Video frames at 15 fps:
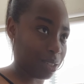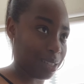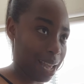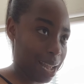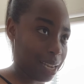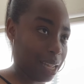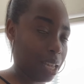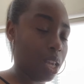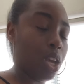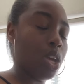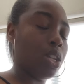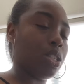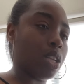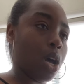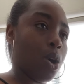stagnant
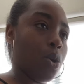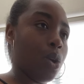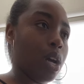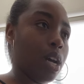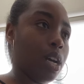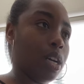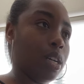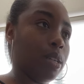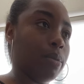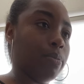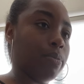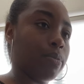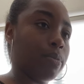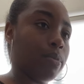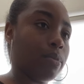so
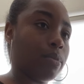um